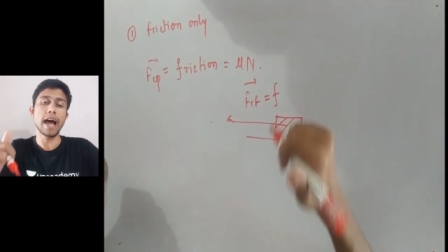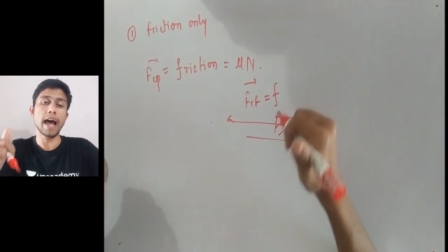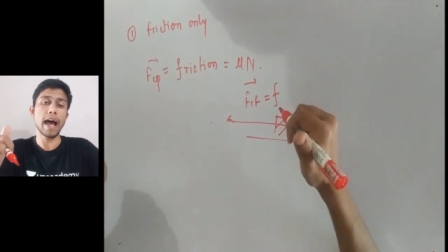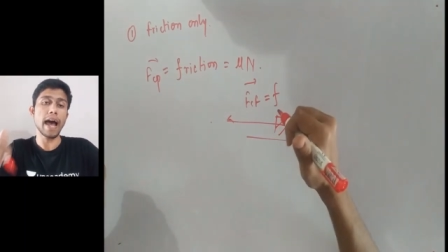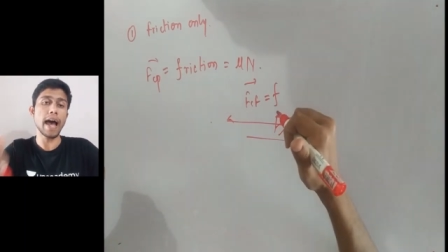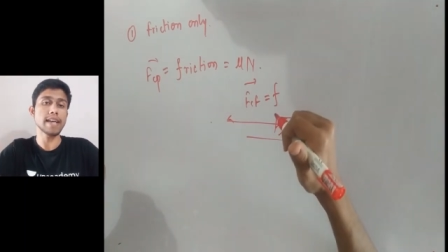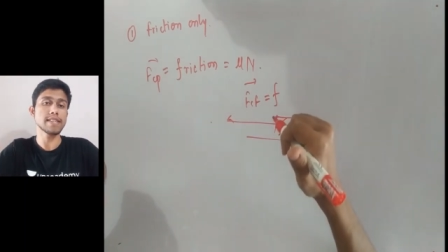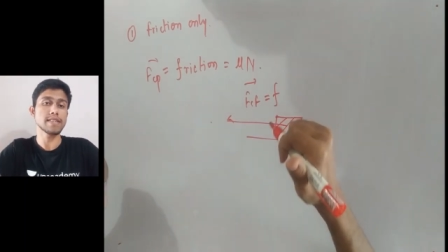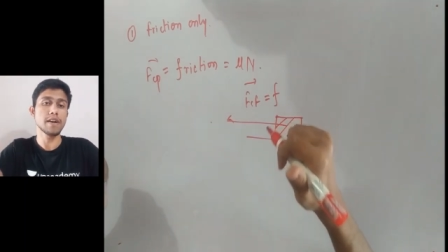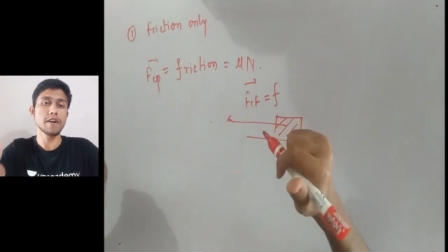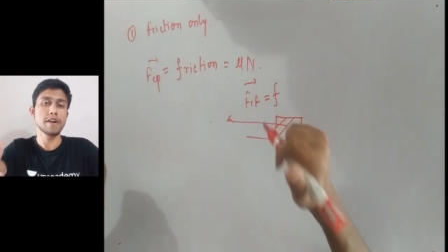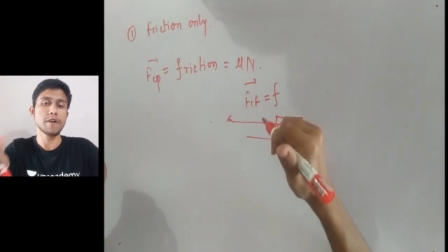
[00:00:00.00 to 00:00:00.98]
as
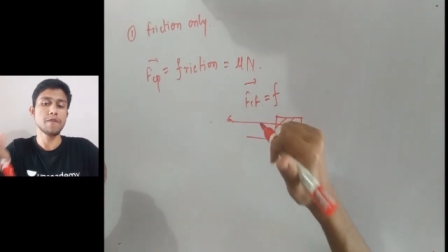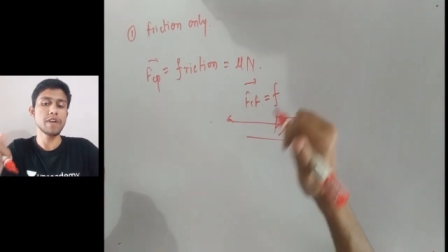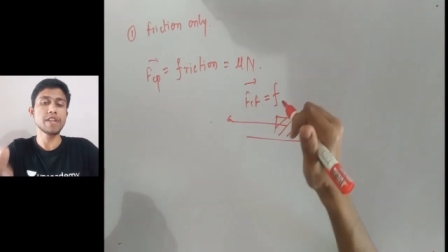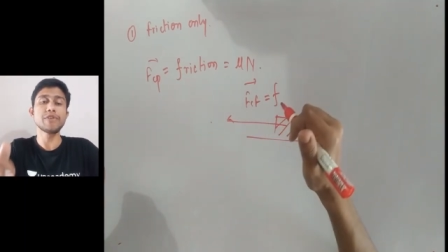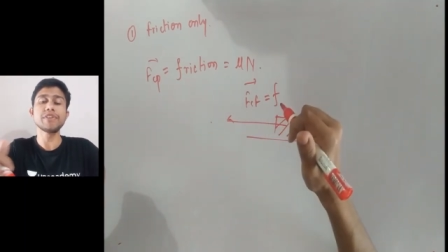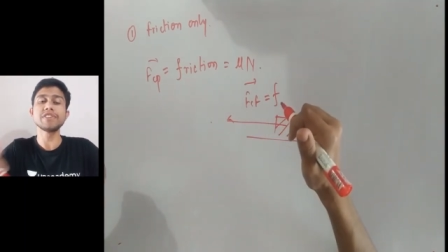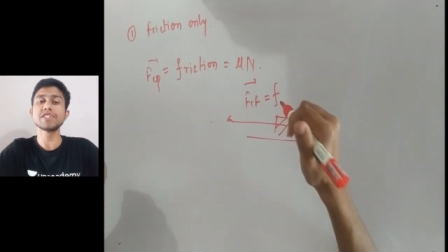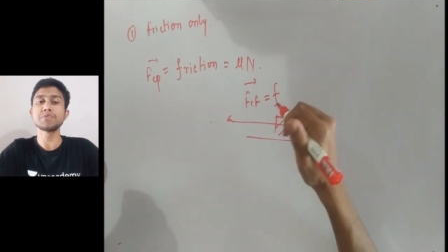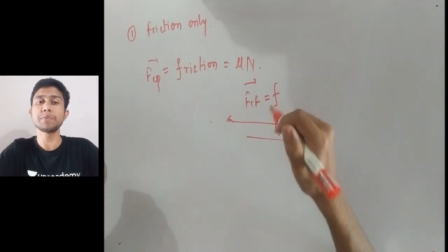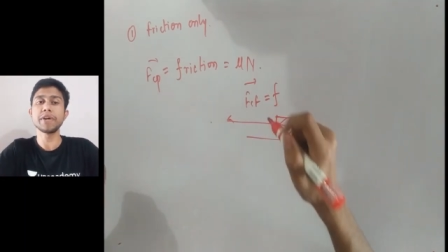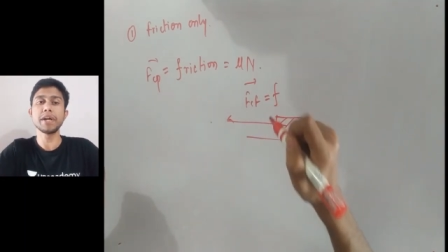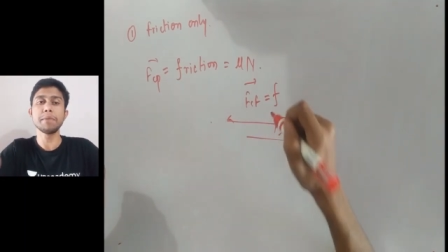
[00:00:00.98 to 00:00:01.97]
we increase the
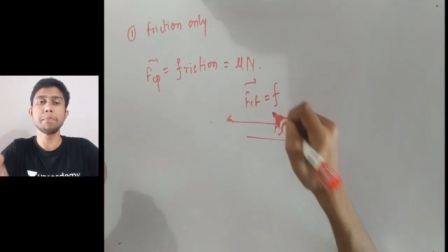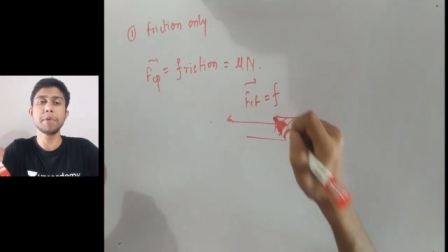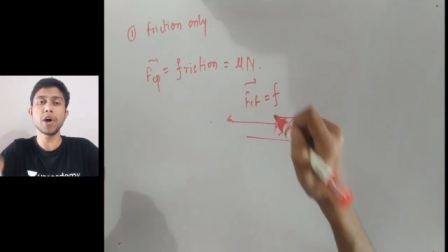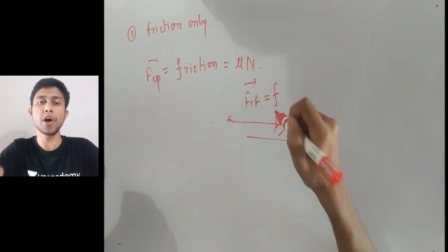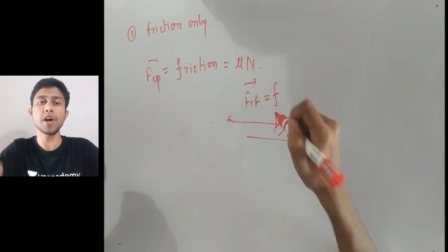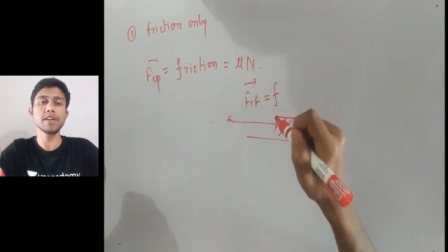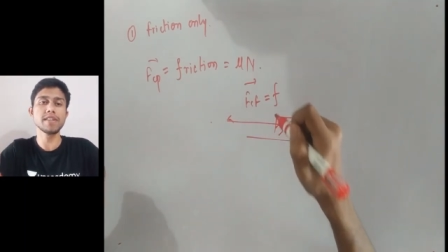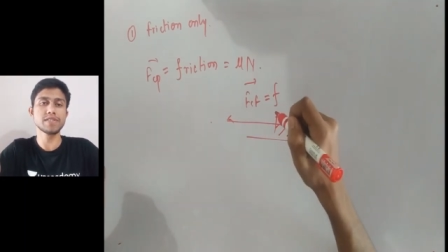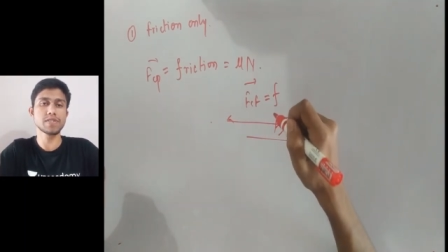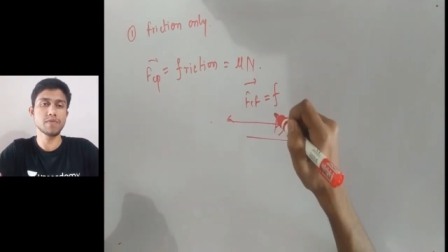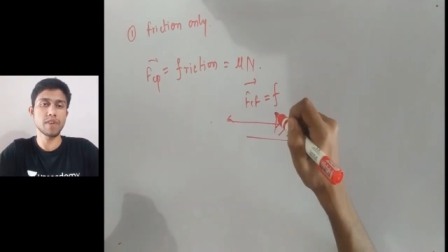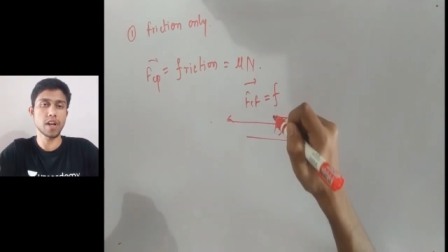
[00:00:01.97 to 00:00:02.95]
speed beyond this
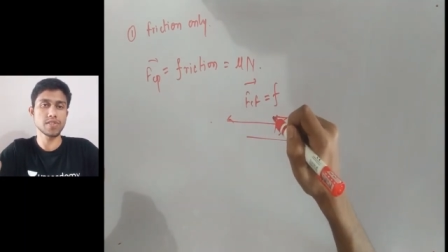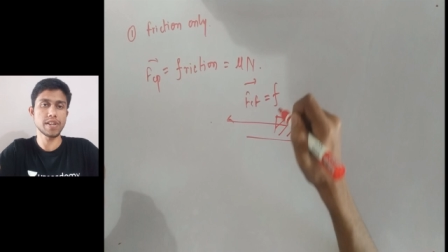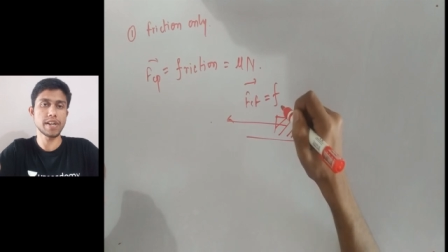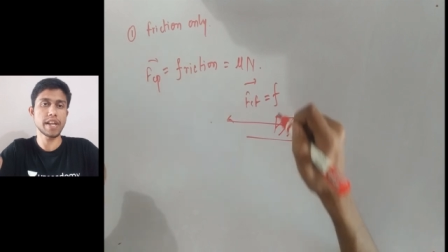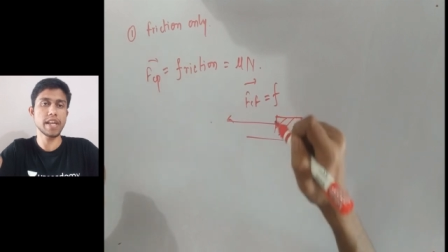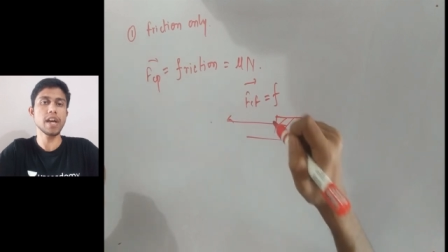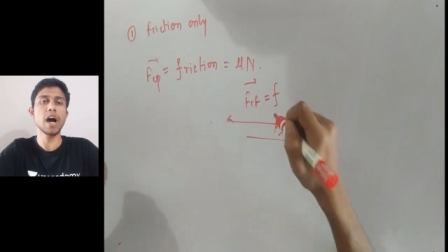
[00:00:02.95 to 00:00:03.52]
velocity,